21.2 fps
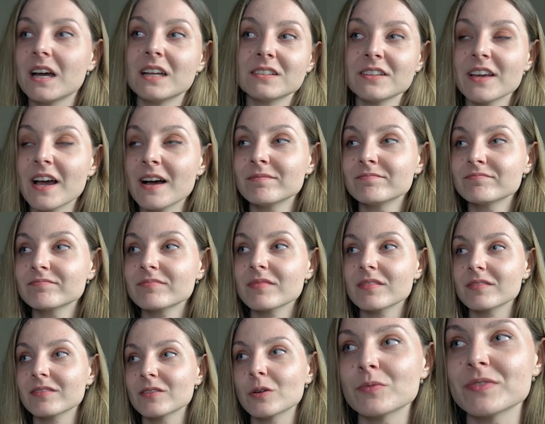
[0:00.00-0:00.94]
yeah,
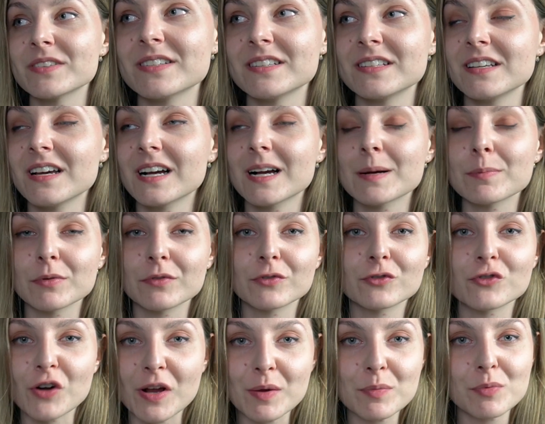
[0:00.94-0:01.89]
obviously a couple of
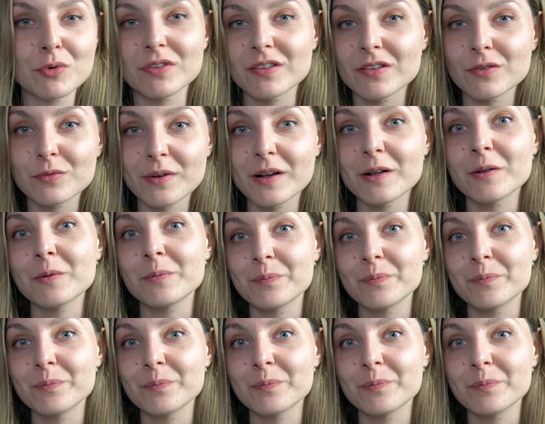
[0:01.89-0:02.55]
tripods as well.